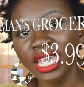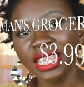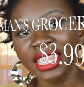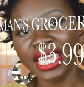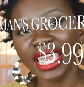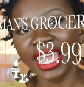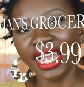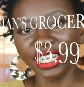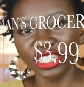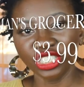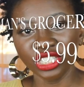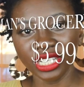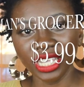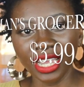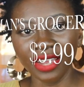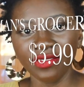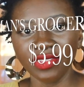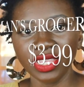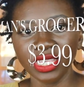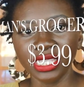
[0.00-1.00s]
They actually
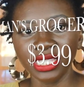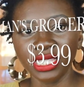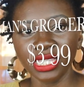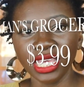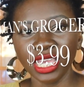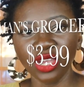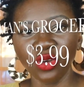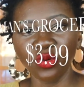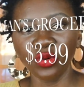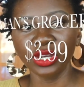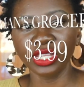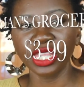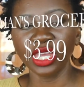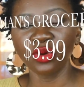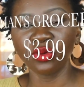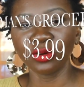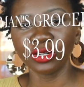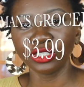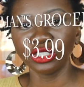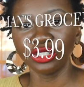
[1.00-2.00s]
have this thing where
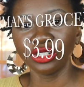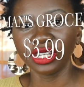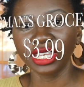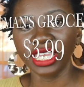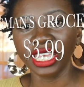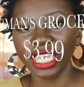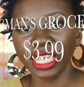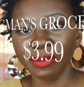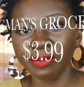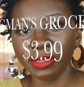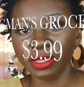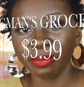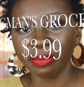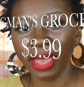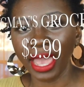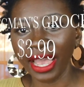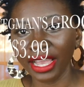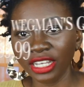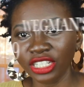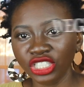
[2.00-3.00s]
they want you to keep the
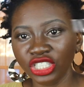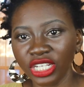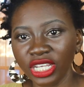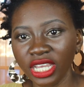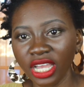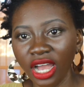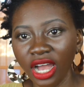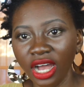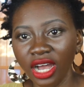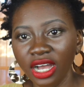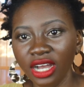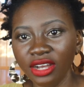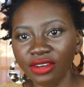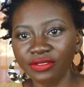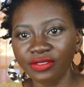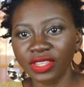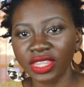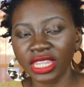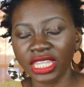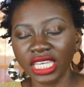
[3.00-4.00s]
packaging
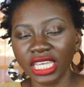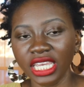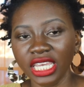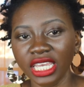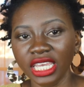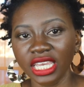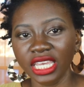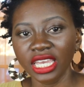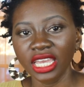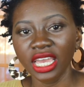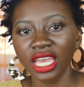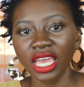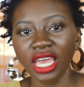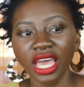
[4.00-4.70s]
of the